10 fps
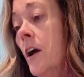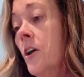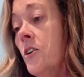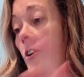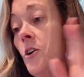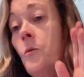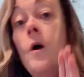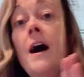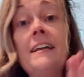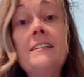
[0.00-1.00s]
You're going to
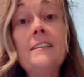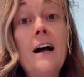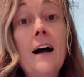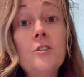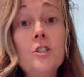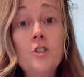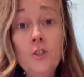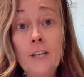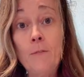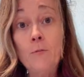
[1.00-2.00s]
want just
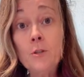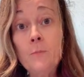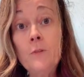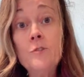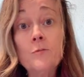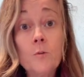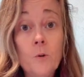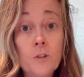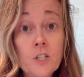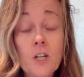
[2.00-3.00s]
2 tablespoons of
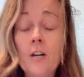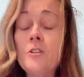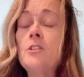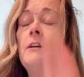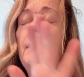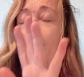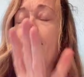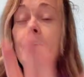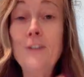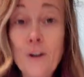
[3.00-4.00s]
cornstarch.
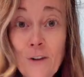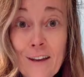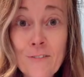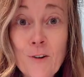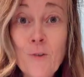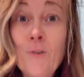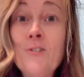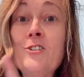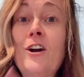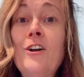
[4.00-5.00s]
If you don't have
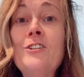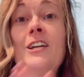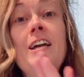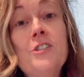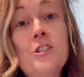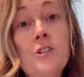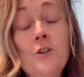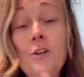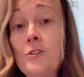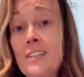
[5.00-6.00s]
cornstarch, you
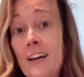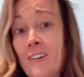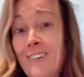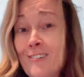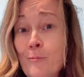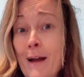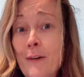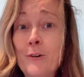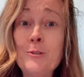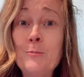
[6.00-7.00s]
can use arrowroot
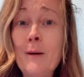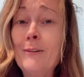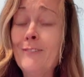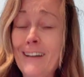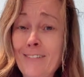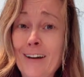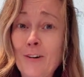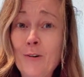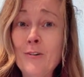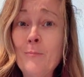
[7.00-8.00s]
powder, which you probably don't have
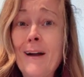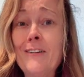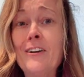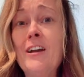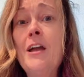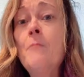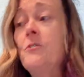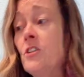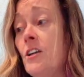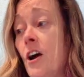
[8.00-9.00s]
arrowroot powder, but
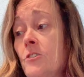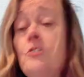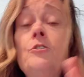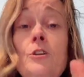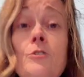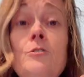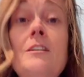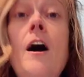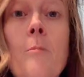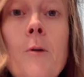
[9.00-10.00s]
you can also use
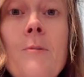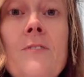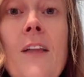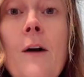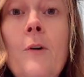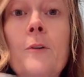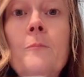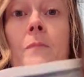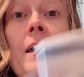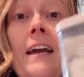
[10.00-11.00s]
all-purpose flour.
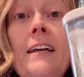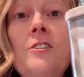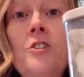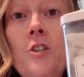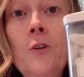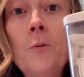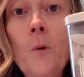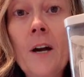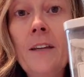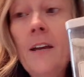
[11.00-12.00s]
It's 2 to
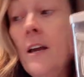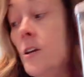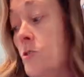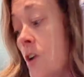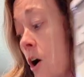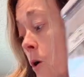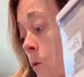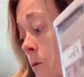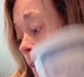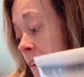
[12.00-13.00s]
1. So
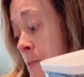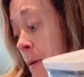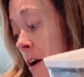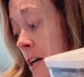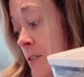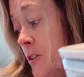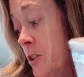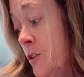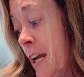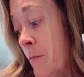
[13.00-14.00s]
when my recipe calls for
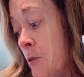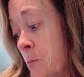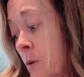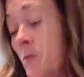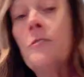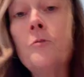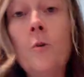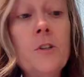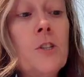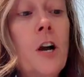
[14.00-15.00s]
2 tablespoons of
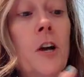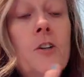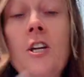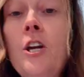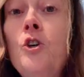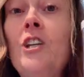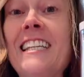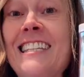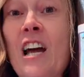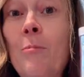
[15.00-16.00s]
cornstarch, you
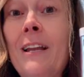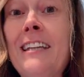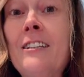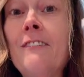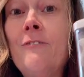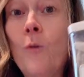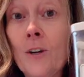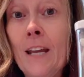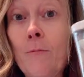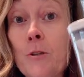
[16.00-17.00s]
just double it to 4
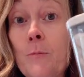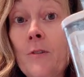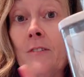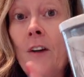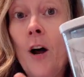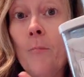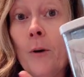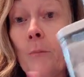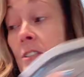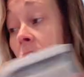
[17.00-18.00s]
tablespoons of
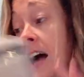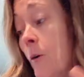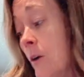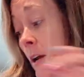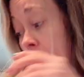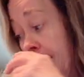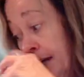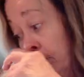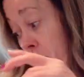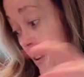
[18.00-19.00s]
all-purpose flour, and
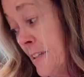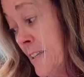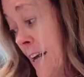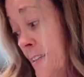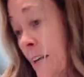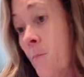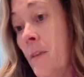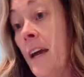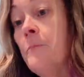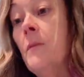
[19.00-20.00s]
it will do the exact same
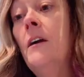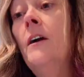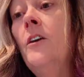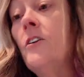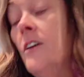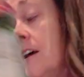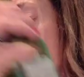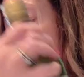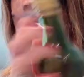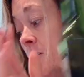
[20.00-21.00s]
thing. You're going to have
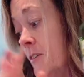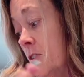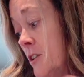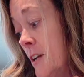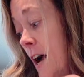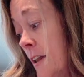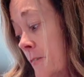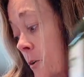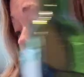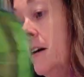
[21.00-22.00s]
extra virgin olive
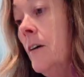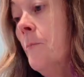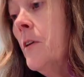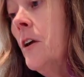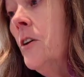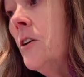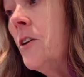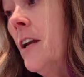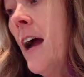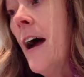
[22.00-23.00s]
oil. You're
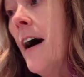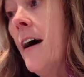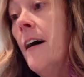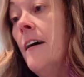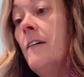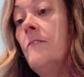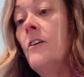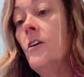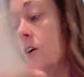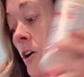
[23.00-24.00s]
going to
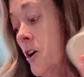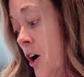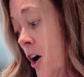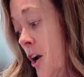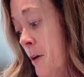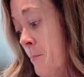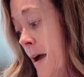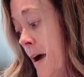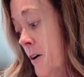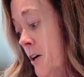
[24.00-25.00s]
have garlic
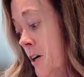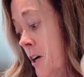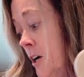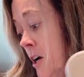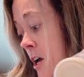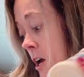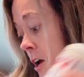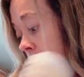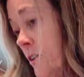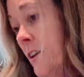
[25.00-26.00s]
powder.
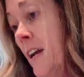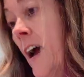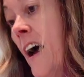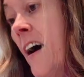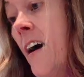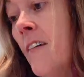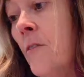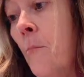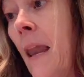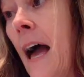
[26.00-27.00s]
You're going to
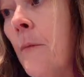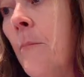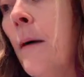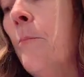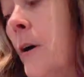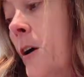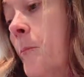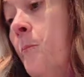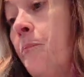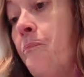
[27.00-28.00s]
have black pepper.